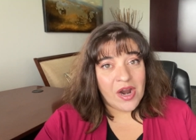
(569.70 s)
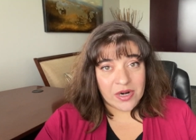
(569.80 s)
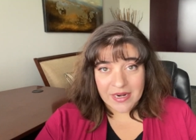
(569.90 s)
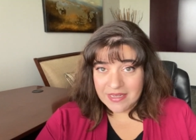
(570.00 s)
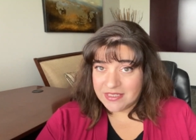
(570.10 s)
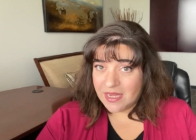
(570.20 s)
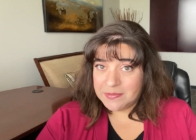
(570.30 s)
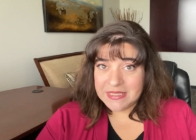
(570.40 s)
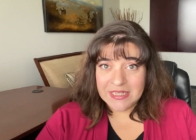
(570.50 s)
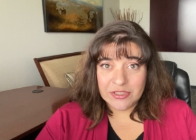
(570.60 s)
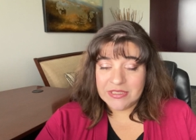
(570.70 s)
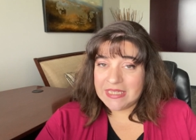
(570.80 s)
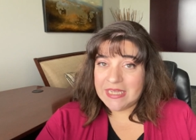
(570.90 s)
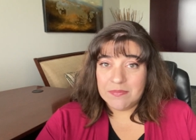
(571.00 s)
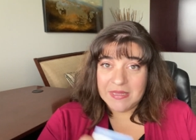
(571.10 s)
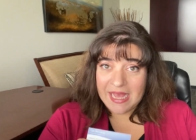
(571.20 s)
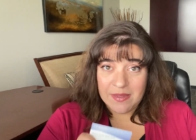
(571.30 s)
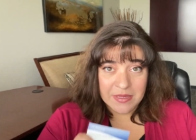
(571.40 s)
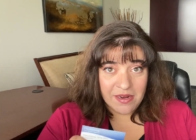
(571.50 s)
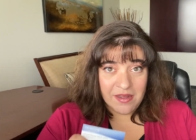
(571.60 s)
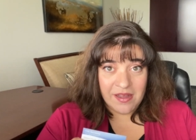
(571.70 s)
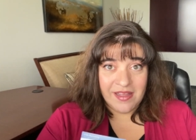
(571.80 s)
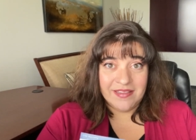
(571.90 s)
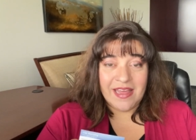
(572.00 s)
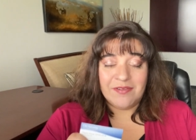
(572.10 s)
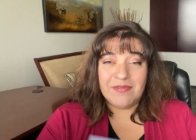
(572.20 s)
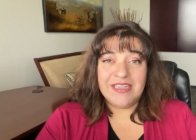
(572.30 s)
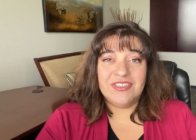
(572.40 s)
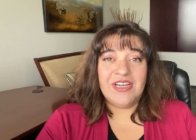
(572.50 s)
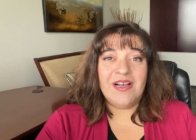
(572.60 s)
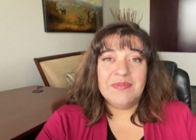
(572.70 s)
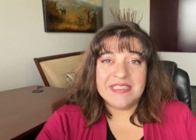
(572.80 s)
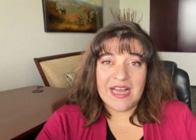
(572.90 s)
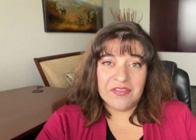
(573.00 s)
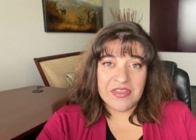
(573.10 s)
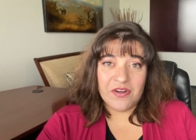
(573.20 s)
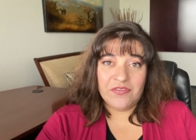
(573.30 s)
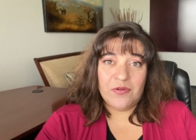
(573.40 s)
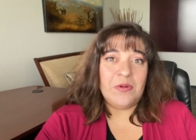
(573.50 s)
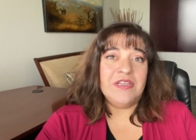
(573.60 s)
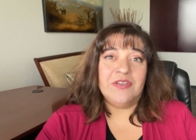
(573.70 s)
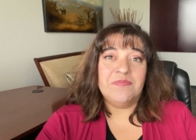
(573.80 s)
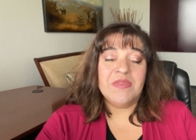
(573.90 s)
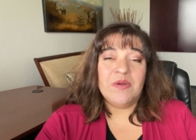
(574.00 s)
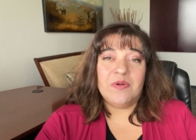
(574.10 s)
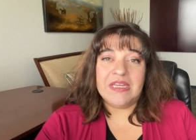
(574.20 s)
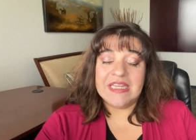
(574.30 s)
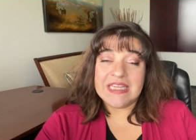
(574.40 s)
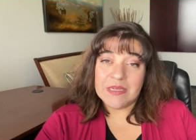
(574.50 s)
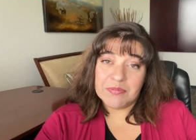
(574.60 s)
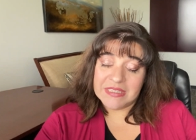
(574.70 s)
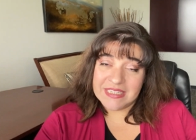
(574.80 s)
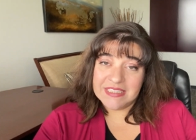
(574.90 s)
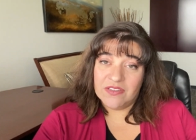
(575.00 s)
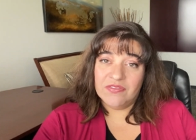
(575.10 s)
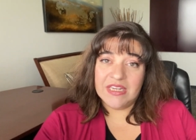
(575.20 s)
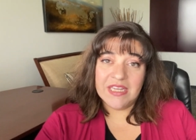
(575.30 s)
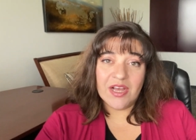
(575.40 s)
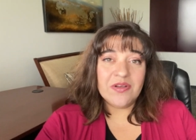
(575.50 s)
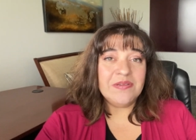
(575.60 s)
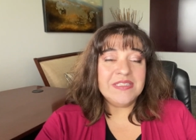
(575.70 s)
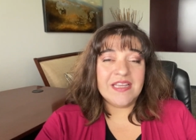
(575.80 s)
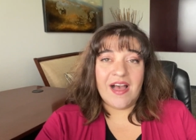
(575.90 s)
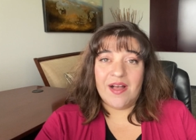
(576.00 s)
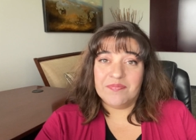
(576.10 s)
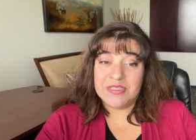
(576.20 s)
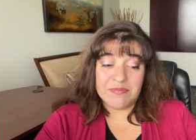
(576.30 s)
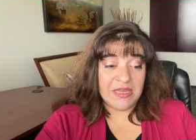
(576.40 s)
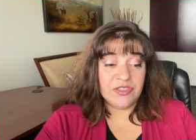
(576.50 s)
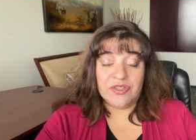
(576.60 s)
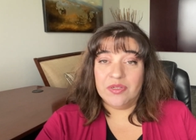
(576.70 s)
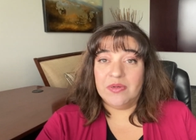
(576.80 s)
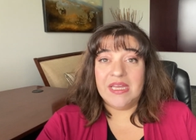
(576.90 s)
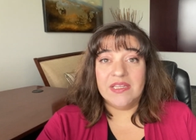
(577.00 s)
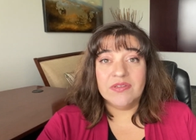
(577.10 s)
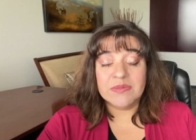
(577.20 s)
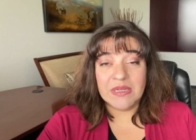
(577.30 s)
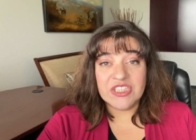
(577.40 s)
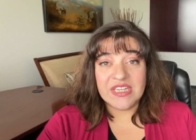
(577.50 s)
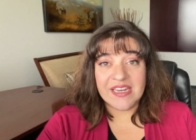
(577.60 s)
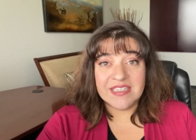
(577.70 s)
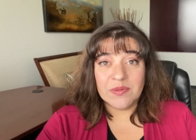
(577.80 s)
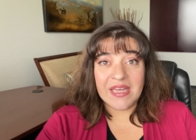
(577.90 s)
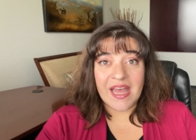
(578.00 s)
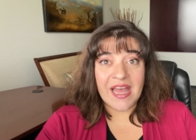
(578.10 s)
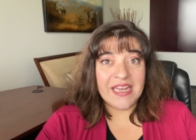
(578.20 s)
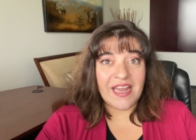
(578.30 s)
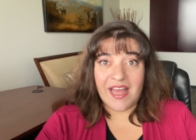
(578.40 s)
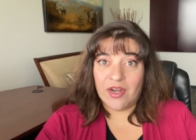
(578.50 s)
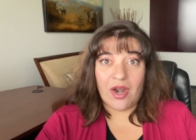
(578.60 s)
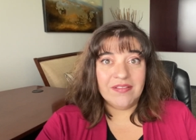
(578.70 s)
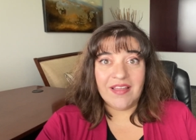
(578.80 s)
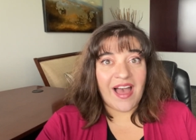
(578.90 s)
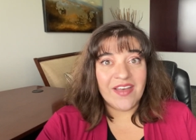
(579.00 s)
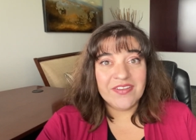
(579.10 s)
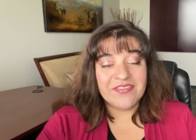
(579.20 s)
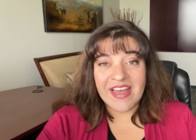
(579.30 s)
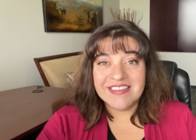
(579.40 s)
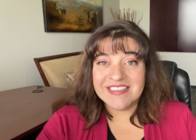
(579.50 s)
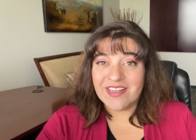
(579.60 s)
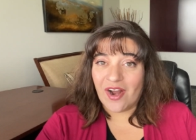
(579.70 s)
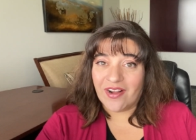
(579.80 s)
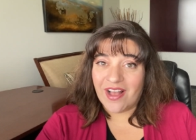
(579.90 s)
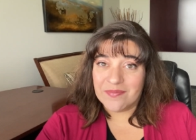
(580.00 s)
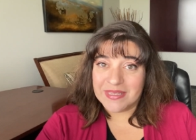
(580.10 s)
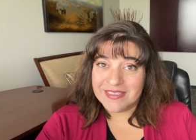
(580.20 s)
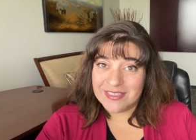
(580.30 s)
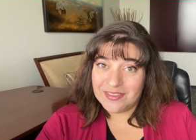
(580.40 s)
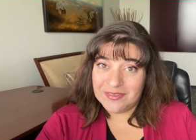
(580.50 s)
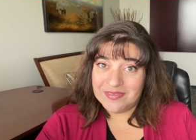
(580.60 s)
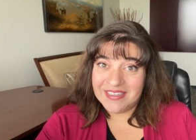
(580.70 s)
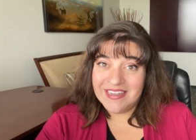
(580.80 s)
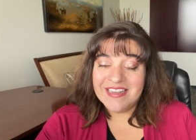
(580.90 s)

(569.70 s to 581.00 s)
All right, job seekers, keep gaming on. That right job is out there for you. We're gonna keep releasing videos um, to make sure that we're getting you as much data as we can and our live events are coming soon.